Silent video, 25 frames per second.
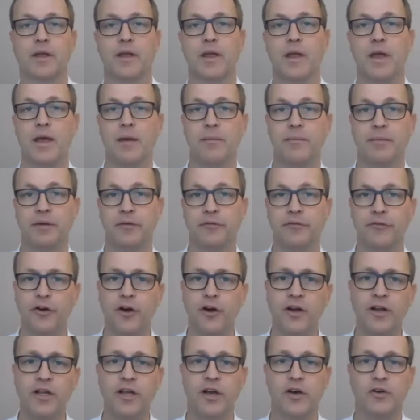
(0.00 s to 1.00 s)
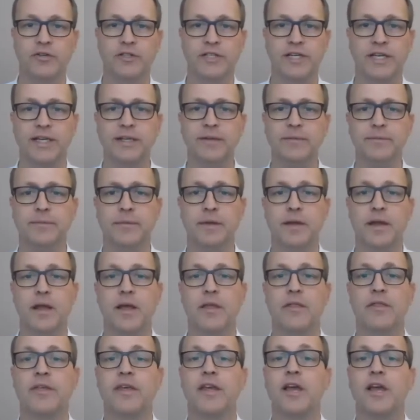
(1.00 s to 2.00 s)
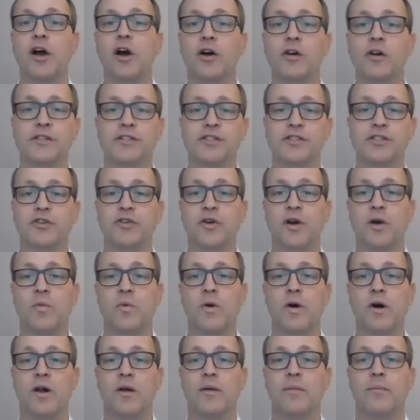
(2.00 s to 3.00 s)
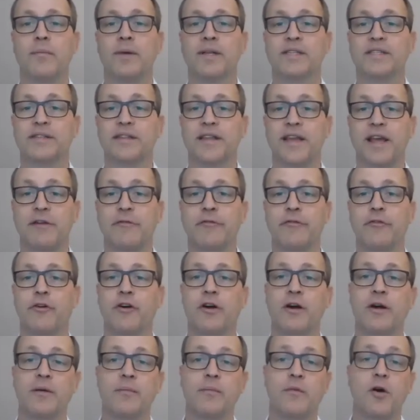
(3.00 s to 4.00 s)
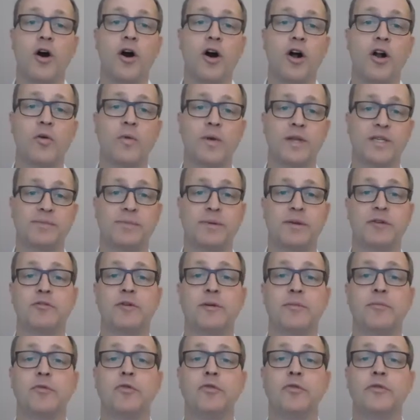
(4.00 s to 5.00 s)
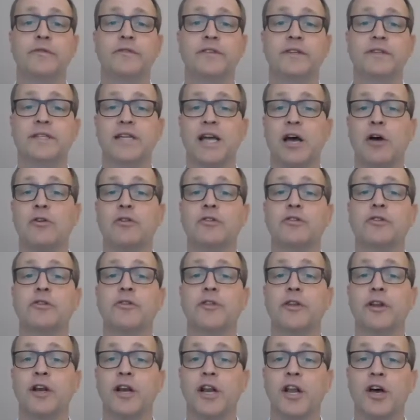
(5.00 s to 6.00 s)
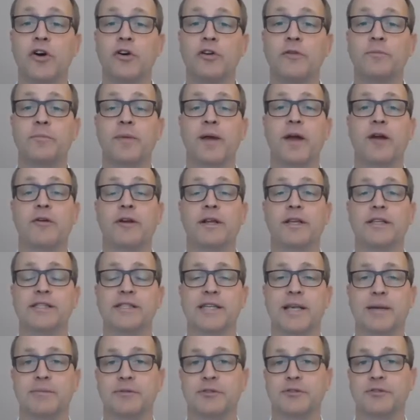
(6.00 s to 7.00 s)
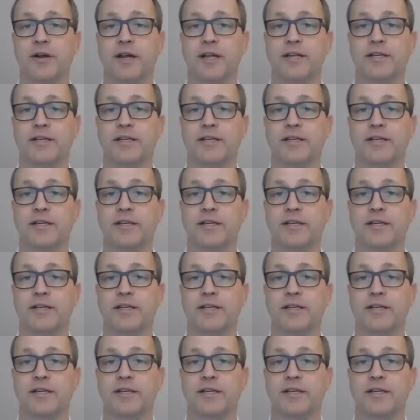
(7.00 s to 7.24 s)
Before coating, the old sewer wall must therefore always be removed down to the load-bearing substrate.